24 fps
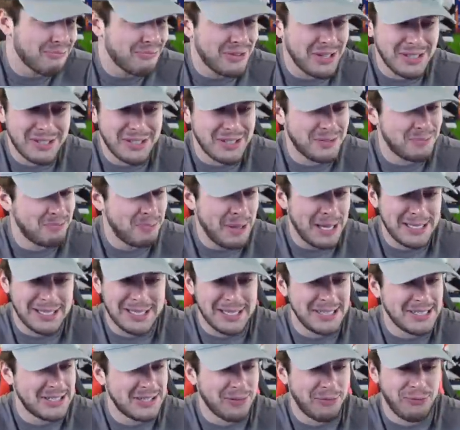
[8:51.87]
It's
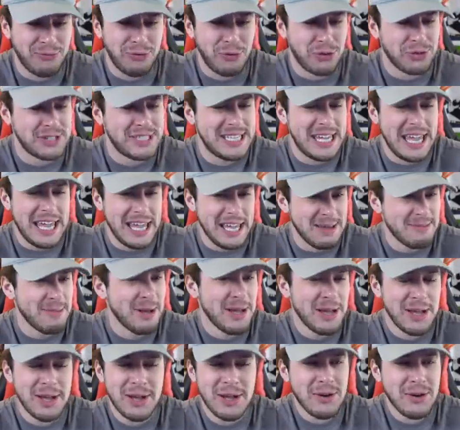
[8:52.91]
basically just a full team
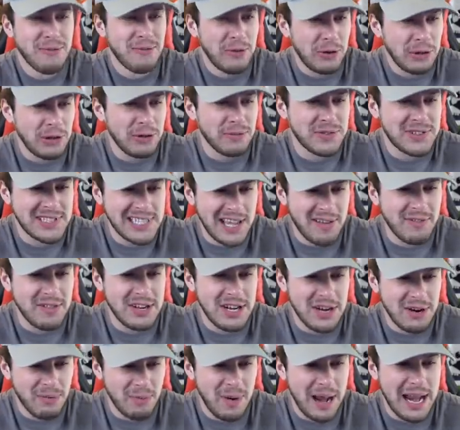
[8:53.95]
full of
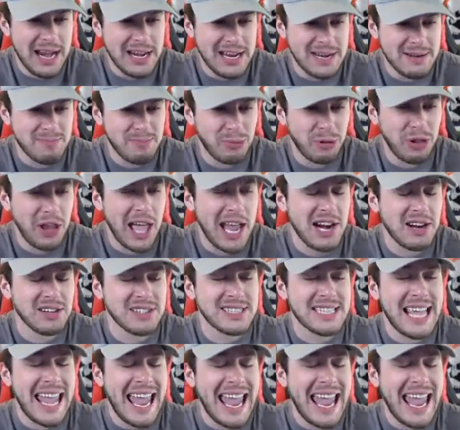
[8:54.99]
70 rated players.